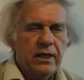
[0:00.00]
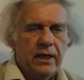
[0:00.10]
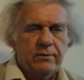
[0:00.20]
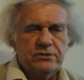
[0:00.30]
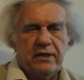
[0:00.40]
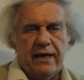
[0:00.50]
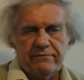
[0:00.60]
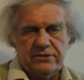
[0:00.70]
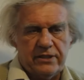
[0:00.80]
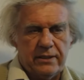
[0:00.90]
And what you have
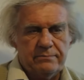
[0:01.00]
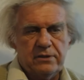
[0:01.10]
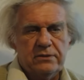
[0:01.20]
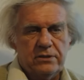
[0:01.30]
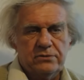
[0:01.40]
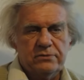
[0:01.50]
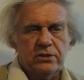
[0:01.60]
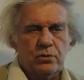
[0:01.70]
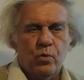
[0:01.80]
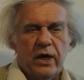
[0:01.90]
is then they're doing
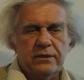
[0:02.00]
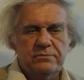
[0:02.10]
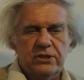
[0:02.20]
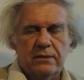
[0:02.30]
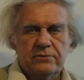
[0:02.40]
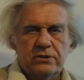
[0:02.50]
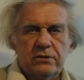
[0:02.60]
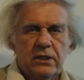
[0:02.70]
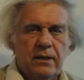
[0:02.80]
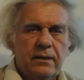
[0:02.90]
their quantum jump,
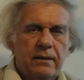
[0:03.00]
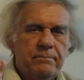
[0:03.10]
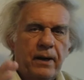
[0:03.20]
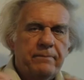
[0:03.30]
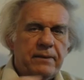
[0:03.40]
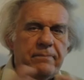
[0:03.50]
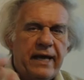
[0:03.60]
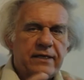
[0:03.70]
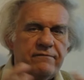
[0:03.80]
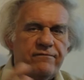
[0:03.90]
they're pumping
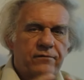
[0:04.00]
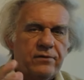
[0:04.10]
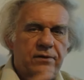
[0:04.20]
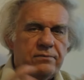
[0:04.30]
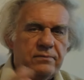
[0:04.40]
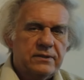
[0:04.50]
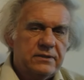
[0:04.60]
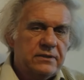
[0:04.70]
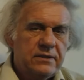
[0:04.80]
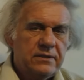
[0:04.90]
back and forth what
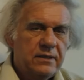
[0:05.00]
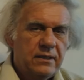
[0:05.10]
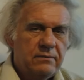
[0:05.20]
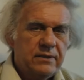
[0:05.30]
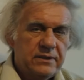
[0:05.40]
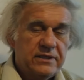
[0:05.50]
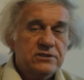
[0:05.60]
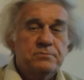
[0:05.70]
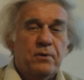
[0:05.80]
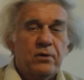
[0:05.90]
the what
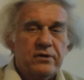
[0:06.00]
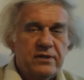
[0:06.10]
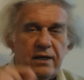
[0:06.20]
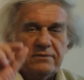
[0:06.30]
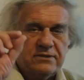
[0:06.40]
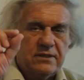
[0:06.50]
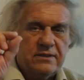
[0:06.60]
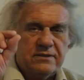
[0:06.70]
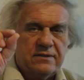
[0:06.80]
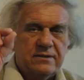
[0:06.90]
Niels Bohr thought was a
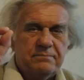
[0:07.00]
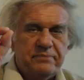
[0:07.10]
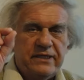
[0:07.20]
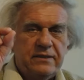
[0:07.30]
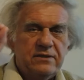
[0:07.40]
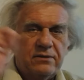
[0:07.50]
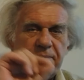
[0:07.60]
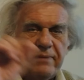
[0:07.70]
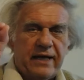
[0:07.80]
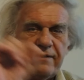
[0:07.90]
little bead going
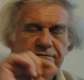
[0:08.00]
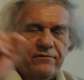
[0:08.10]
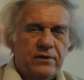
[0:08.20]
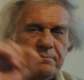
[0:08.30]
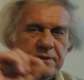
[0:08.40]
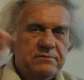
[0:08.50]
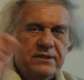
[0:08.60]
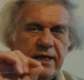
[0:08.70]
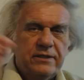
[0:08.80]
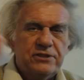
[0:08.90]
back and forth
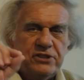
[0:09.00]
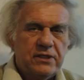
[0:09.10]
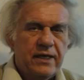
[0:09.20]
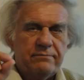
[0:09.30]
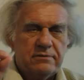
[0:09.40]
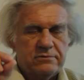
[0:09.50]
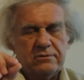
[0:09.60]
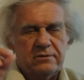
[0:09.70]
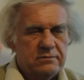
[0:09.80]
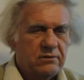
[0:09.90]
between energy levels
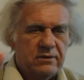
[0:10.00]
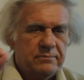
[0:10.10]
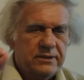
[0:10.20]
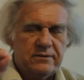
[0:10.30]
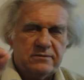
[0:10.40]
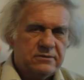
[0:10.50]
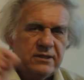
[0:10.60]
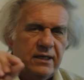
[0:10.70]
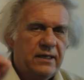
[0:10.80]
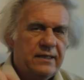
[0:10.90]
or orbitals.
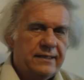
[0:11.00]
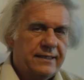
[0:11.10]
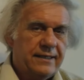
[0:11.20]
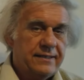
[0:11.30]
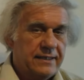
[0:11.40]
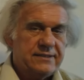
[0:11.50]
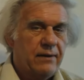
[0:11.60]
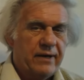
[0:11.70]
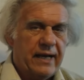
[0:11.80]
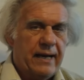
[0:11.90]
Uh, that's not
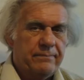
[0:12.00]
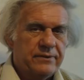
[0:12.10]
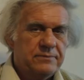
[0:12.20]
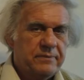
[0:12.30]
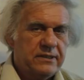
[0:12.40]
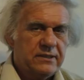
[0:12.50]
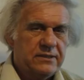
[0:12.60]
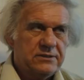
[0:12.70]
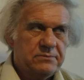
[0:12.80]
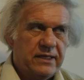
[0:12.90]
what happens
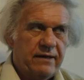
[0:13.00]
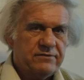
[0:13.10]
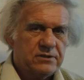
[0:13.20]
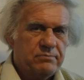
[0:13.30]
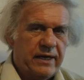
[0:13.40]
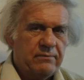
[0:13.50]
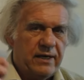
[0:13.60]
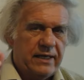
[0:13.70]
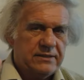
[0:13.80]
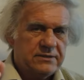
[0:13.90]
because you would have to explain
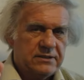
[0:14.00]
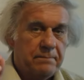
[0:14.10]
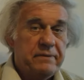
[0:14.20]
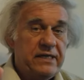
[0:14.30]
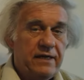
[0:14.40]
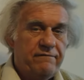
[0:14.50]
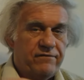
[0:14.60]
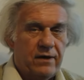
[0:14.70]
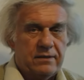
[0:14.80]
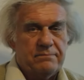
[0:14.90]
why doesn't the bead
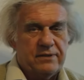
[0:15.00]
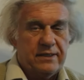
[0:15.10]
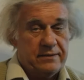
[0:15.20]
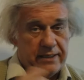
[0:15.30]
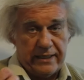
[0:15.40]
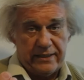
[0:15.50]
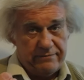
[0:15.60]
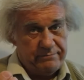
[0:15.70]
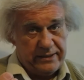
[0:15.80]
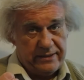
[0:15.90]
fall completely
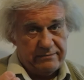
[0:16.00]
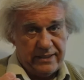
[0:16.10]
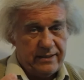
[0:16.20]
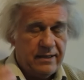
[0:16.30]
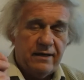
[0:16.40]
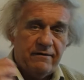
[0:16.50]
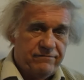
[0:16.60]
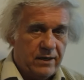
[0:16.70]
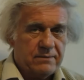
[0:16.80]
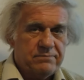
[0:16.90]
negative bead right
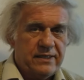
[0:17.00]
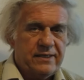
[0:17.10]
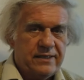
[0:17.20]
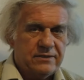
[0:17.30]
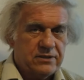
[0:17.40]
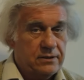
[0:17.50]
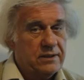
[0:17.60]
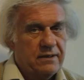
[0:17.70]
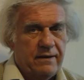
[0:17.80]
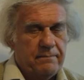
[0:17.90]
fall completely into
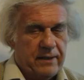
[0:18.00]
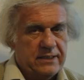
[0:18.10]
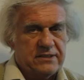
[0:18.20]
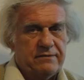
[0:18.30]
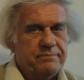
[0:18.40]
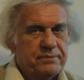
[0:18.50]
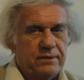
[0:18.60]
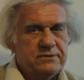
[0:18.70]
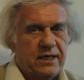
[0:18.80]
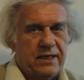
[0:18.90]
the positive
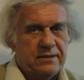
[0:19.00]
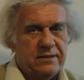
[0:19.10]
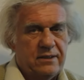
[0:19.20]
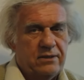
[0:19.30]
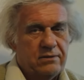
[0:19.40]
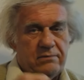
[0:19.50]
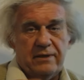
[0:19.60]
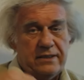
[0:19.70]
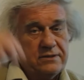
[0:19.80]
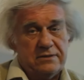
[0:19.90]
proton or
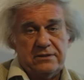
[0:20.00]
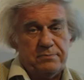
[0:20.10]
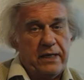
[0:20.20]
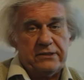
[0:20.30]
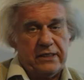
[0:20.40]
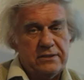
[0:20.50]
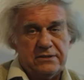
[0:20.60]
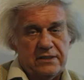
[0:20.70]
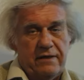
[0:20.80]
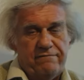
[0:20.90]
why doesn't it
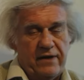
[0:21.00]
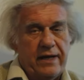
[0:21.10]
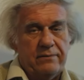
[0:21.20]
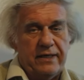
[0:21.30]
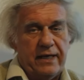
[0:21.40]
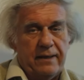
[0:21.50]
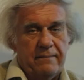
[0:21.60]
spontaneously fly away?